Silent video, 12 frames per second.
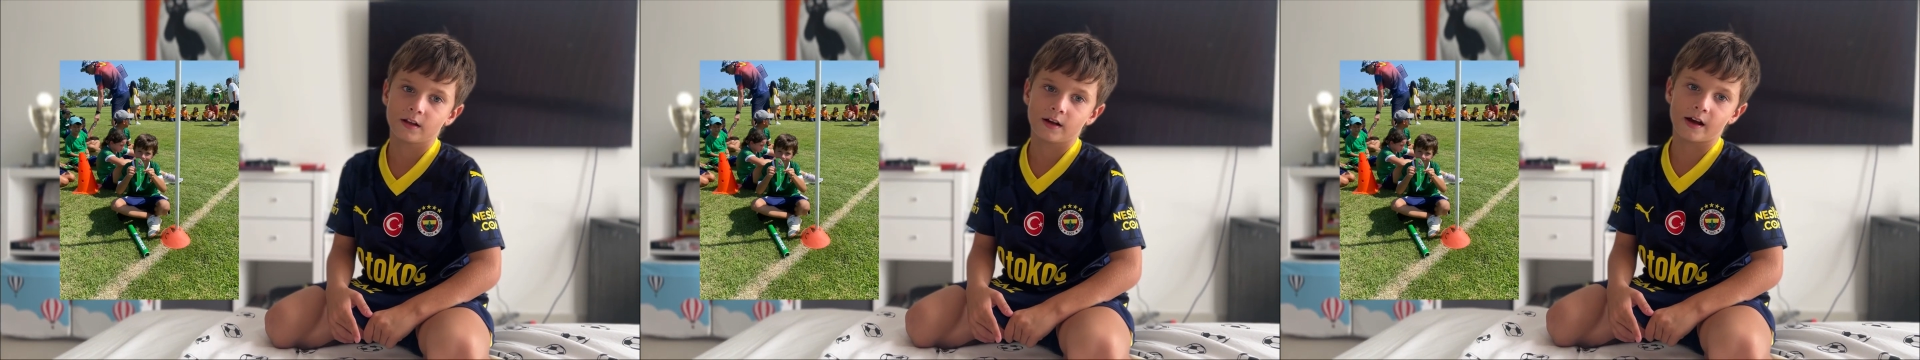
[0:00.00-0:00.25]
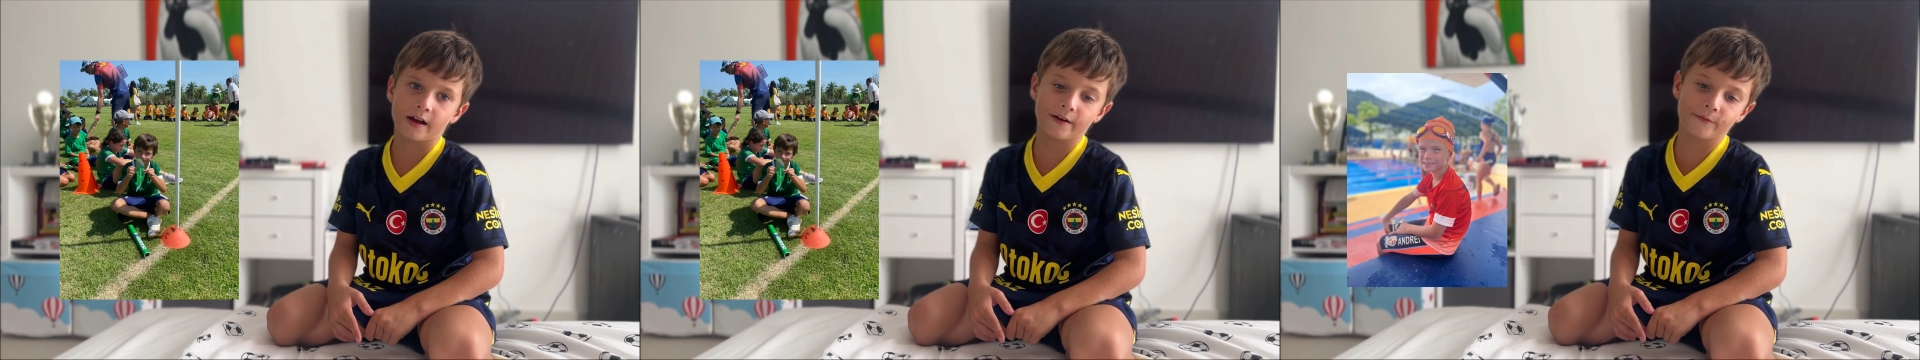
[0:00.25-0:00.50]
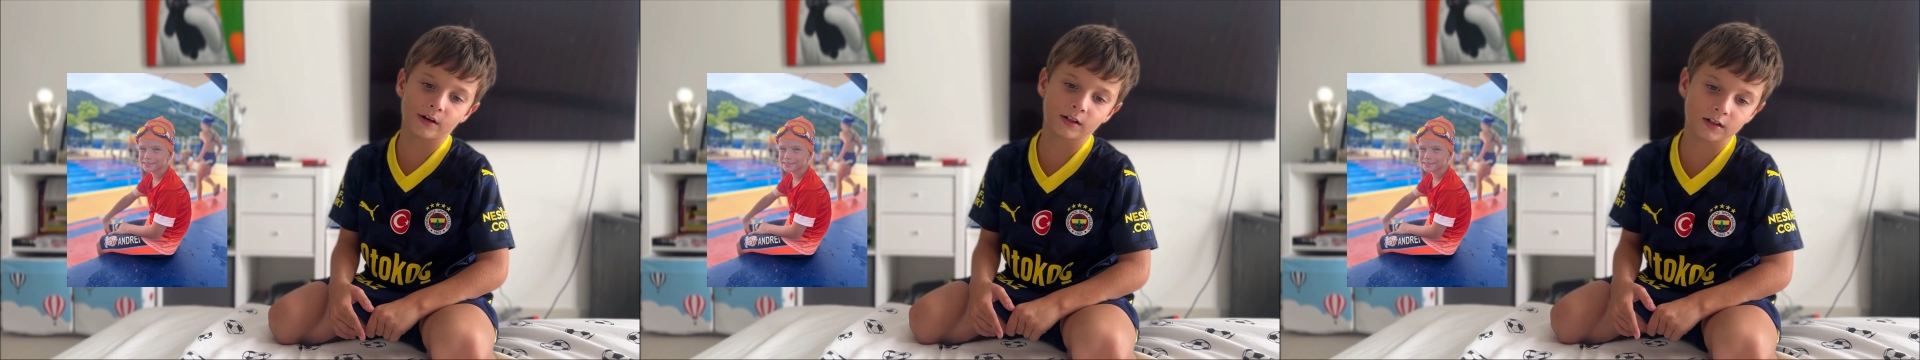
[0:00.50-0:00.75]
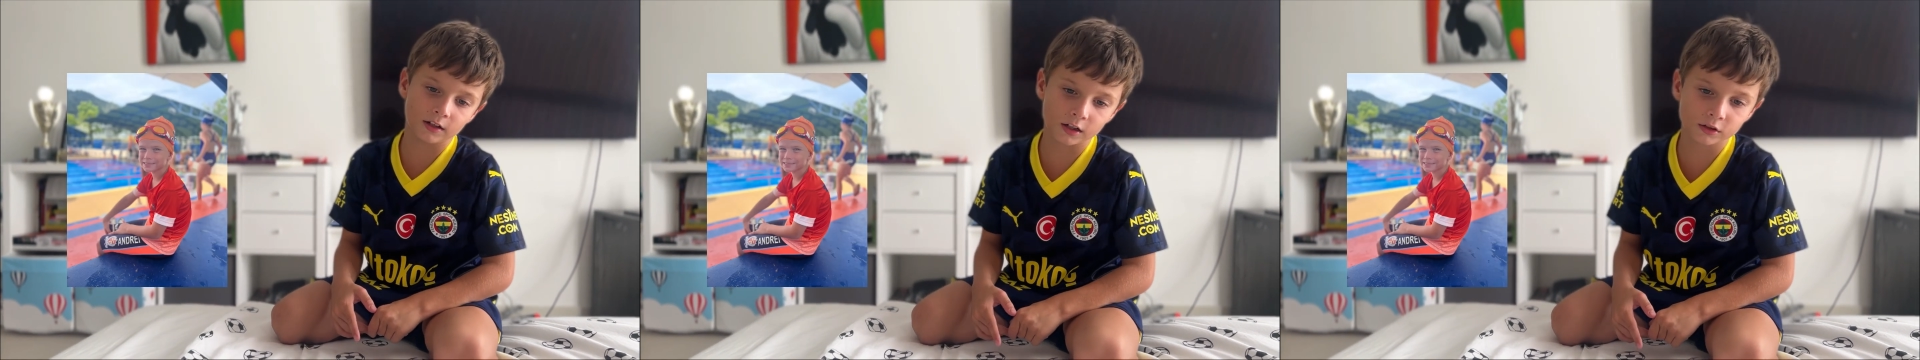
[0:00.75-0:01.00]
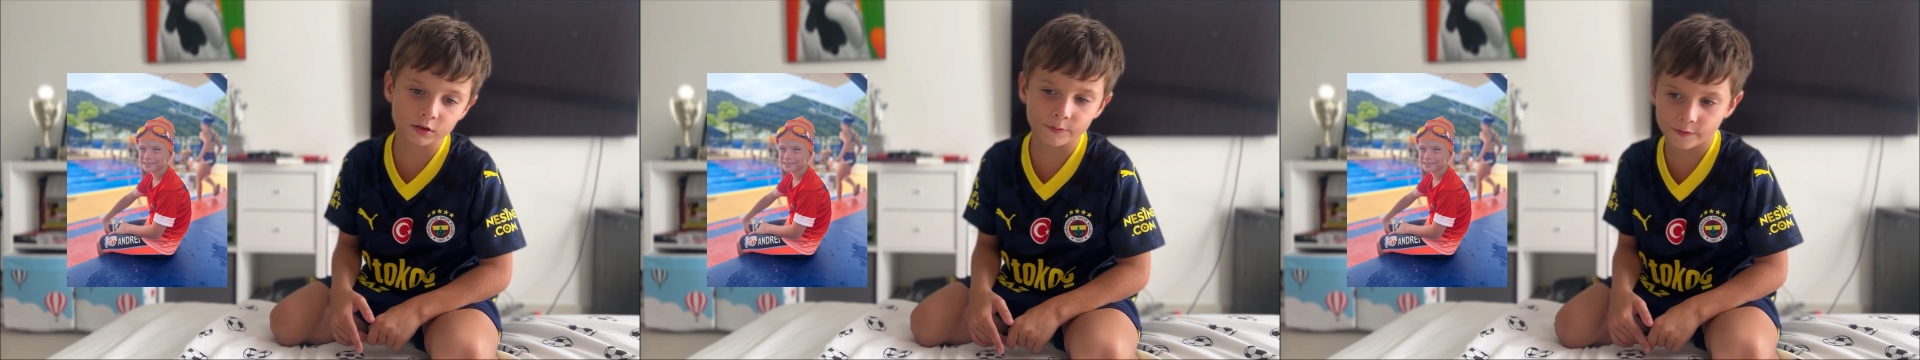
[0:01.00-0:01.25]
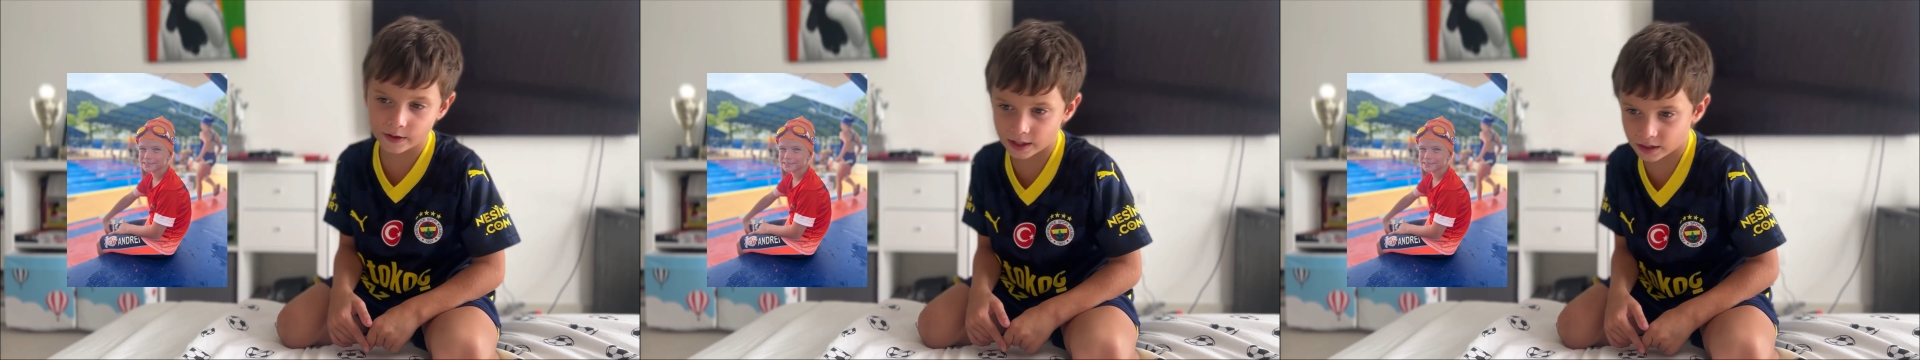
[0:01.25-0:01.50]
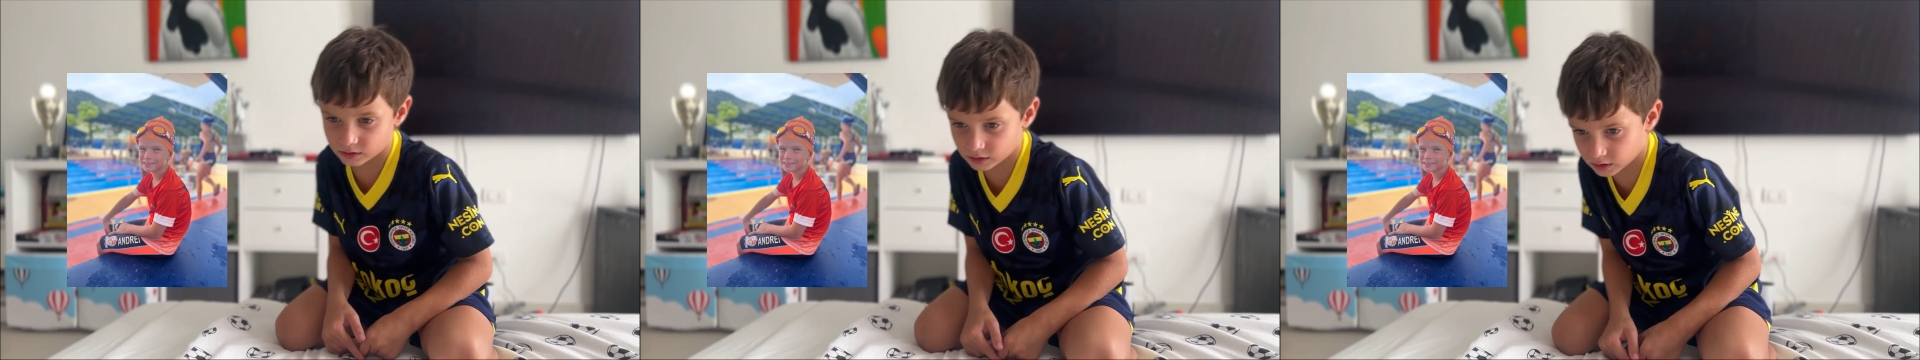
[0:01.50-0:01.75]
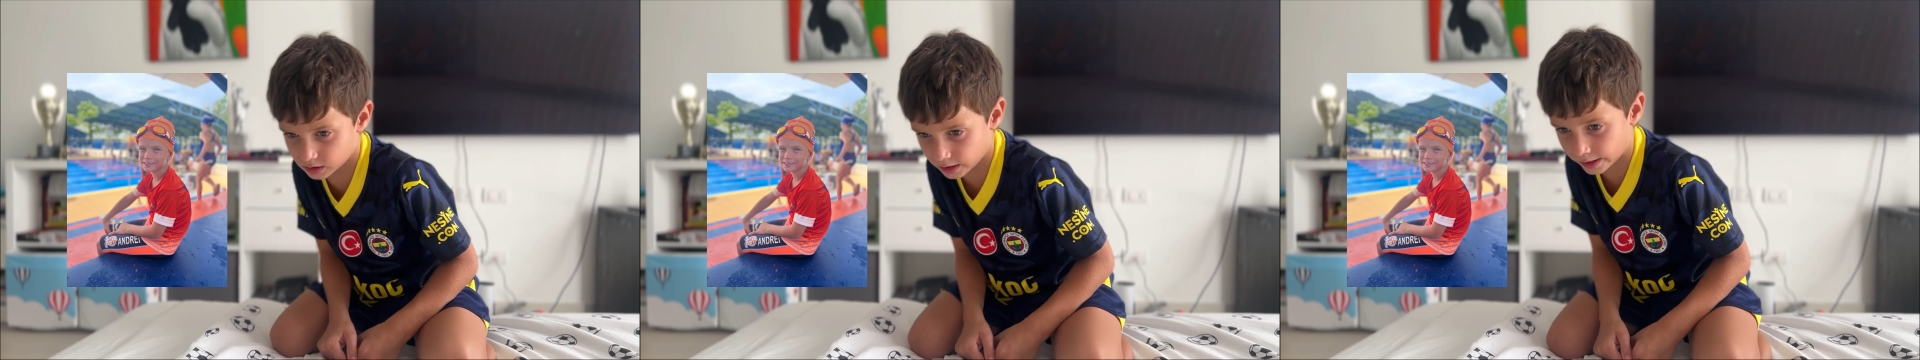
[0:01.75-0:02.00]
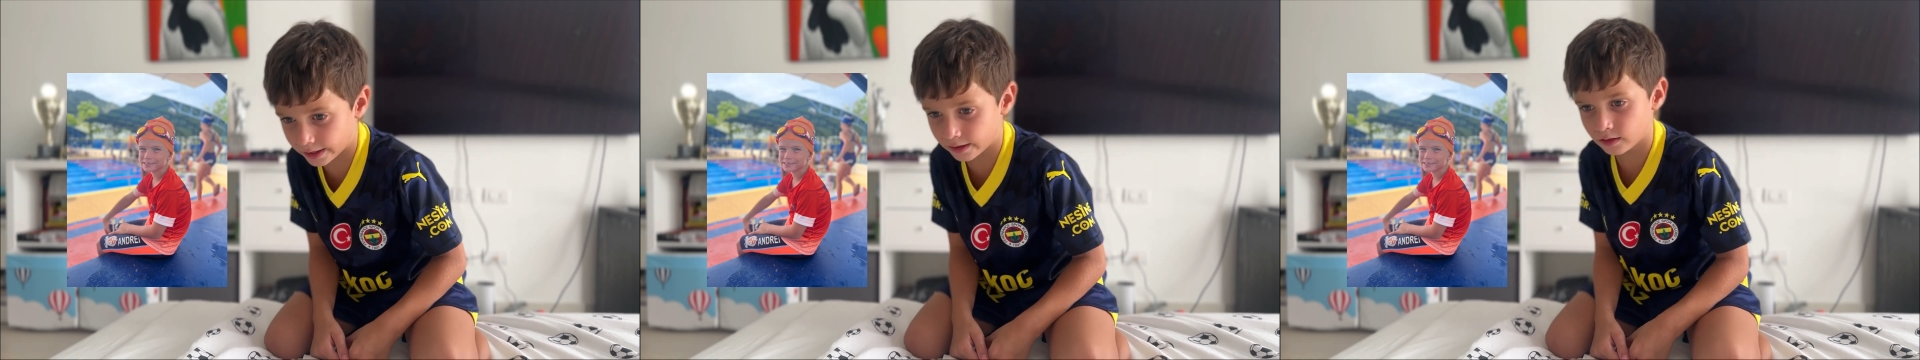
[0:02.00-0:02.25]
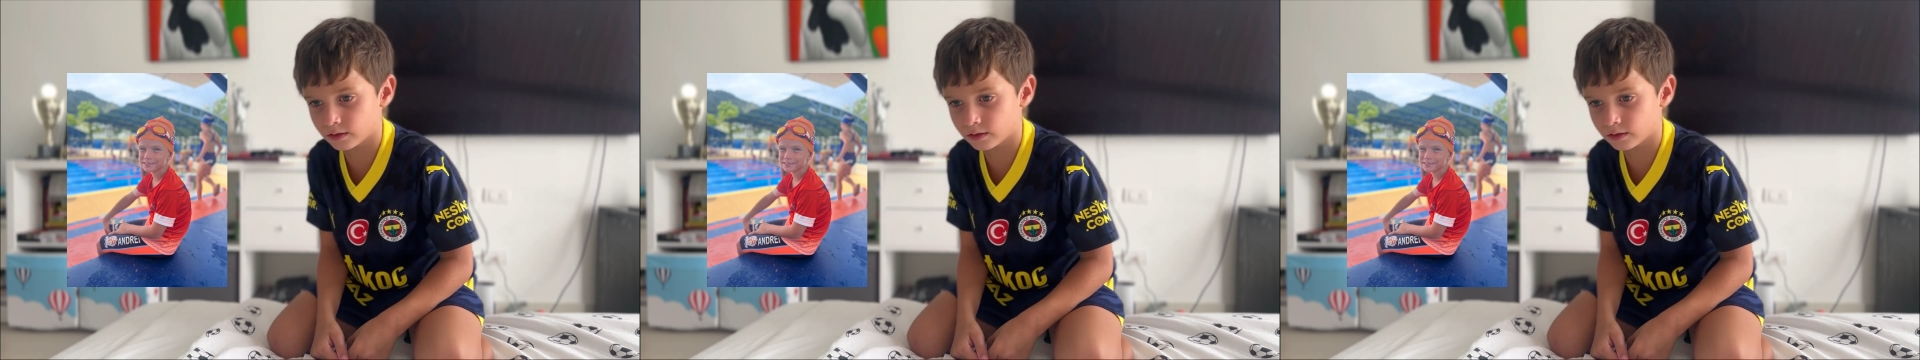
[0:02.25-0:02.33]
have lots of friends in there.